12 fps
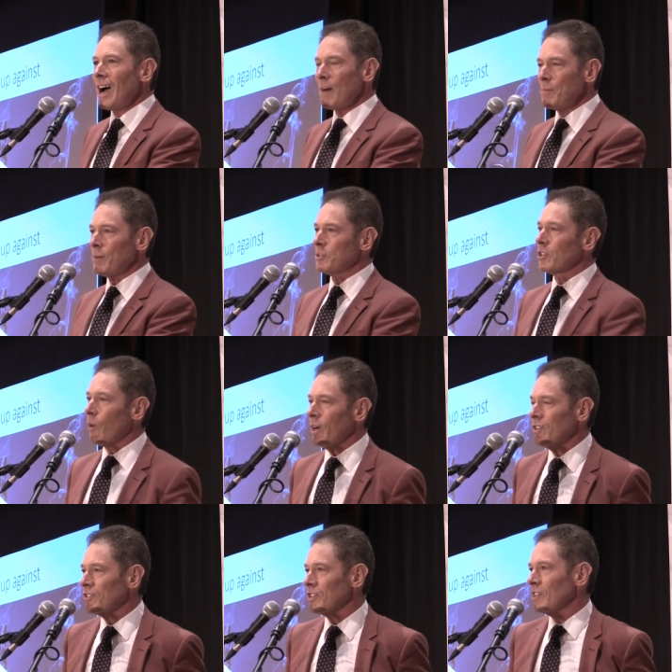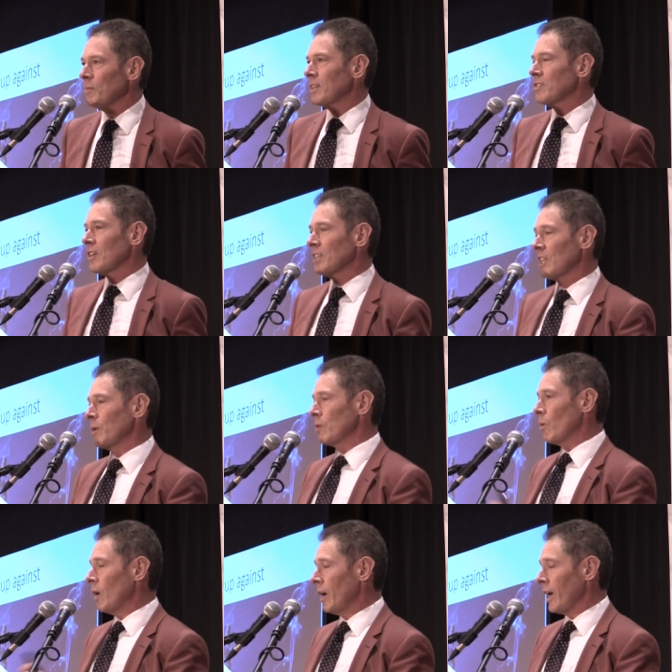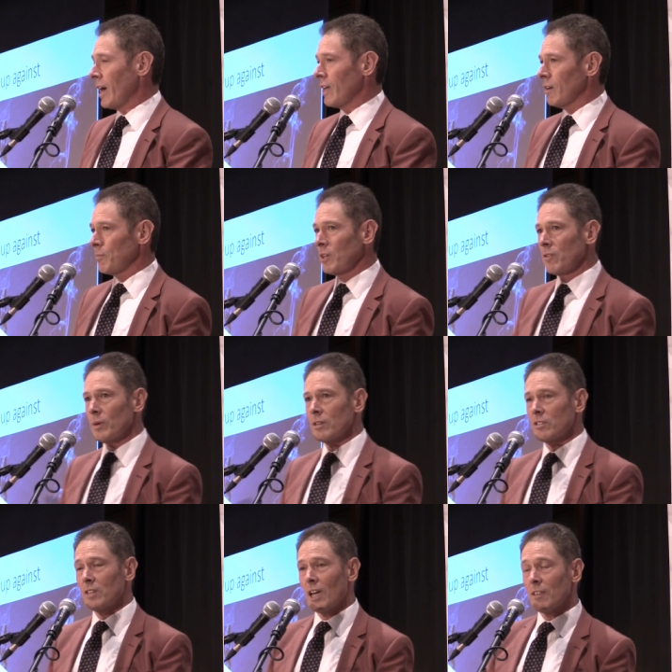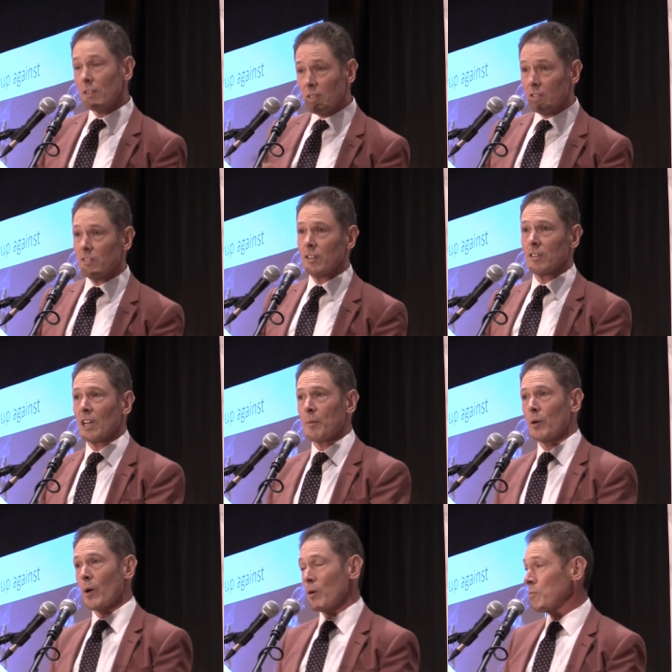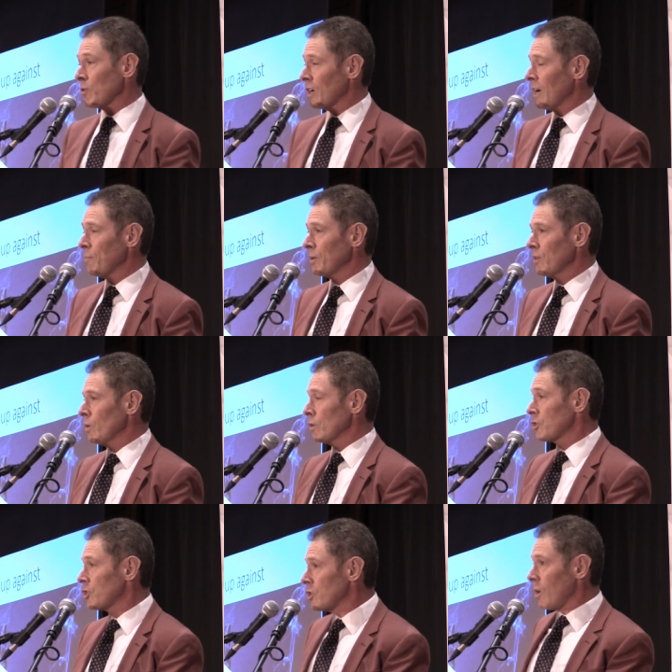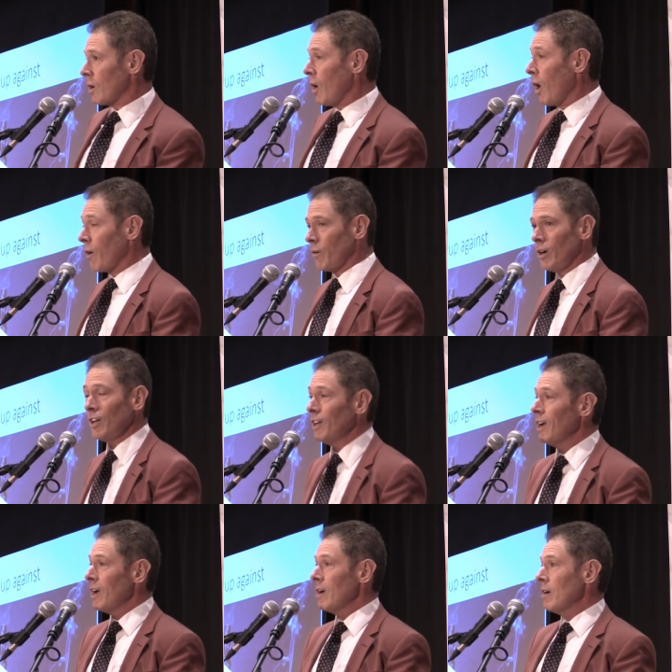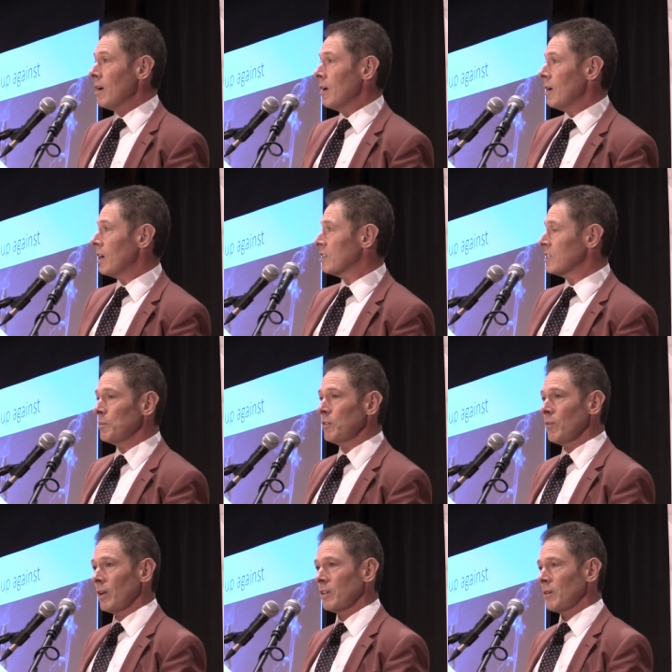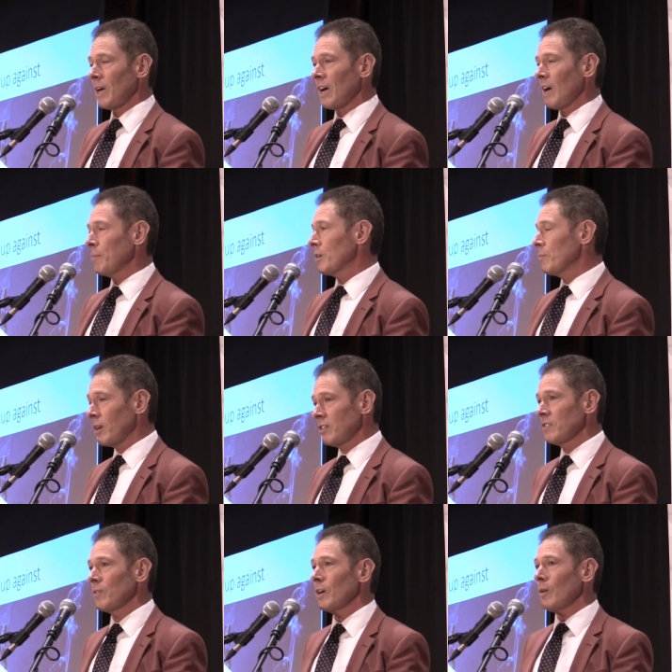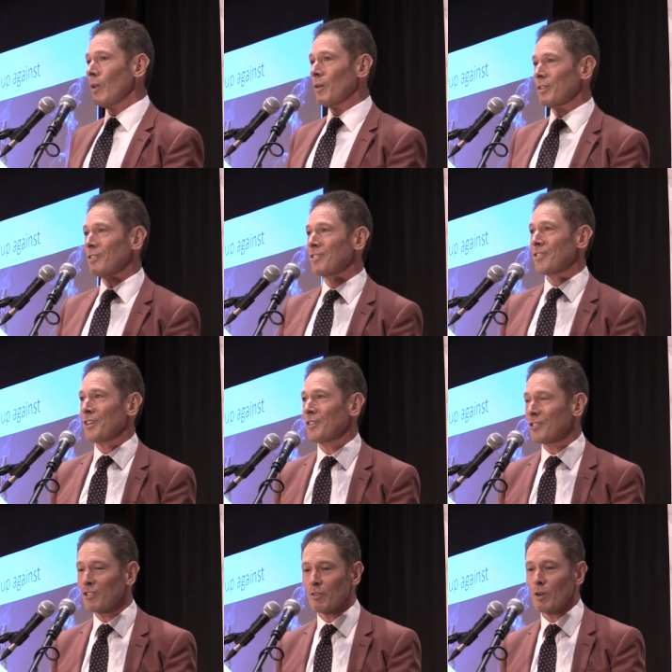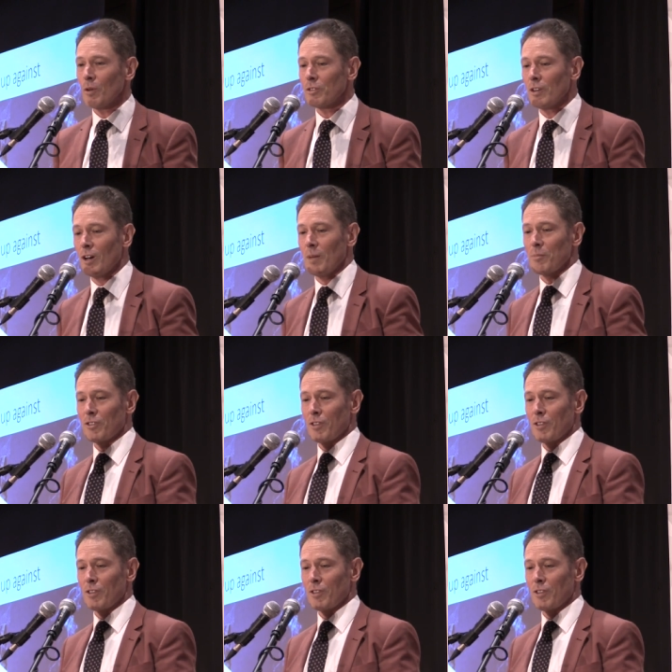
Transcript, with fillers: Um, but you question them, and suddenly they went away. And I'm given to understand that this year the WA Opera Company will shock horror, actually be running Carmen. I might actually go along and see it just for old time's